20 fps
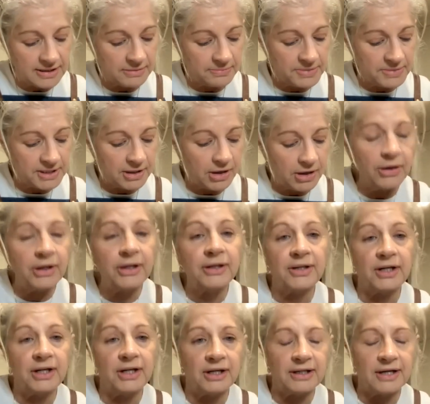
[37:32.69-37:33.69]
I'm sorry
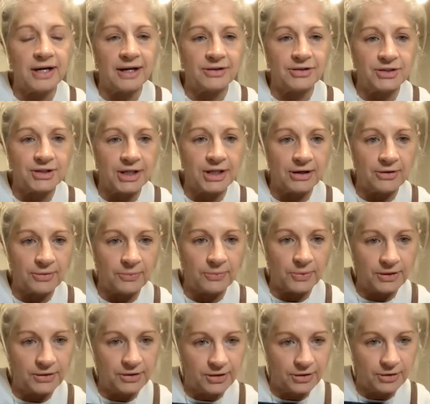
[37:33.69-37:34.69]
that I can't share it
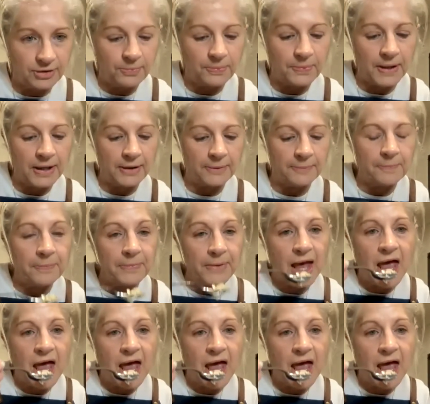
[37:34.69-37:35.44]
with you, but